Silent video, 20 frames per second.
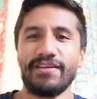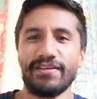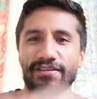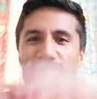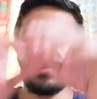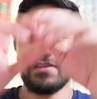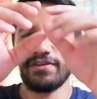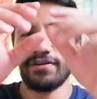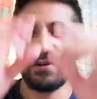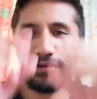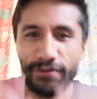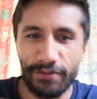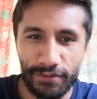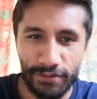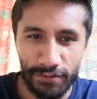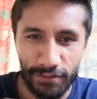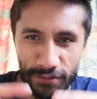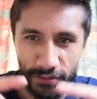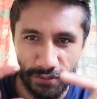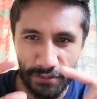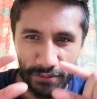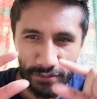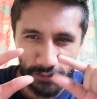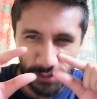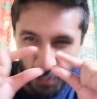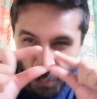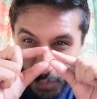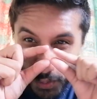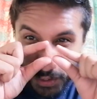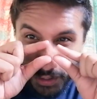So
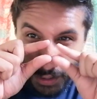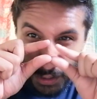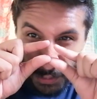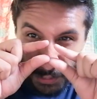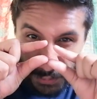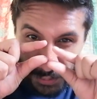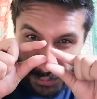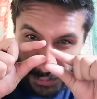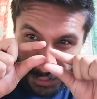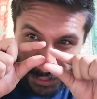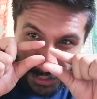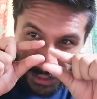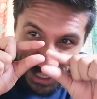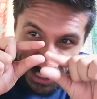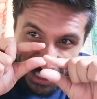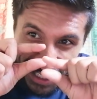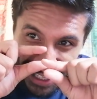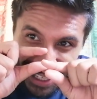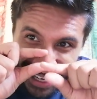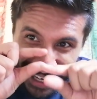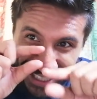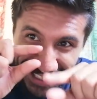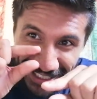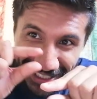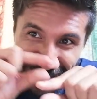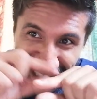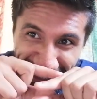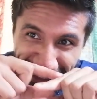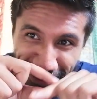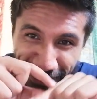small goals, I
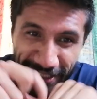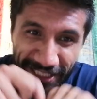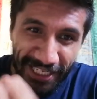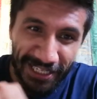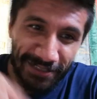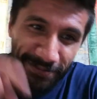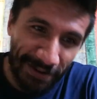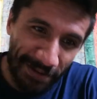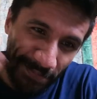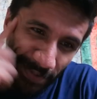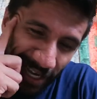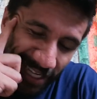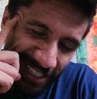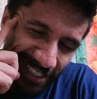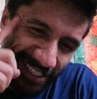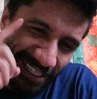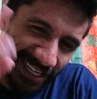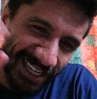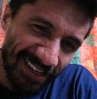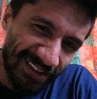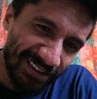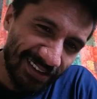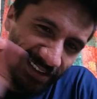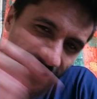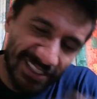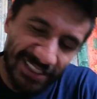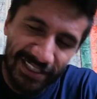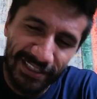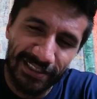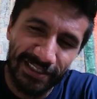started to change my mindset,
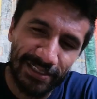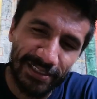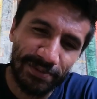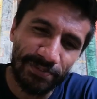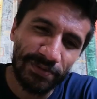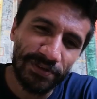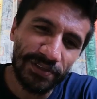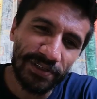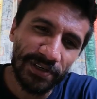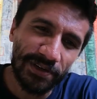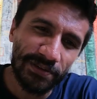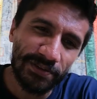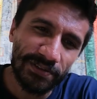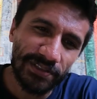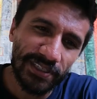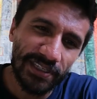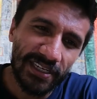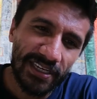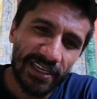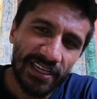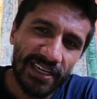stick to small goals.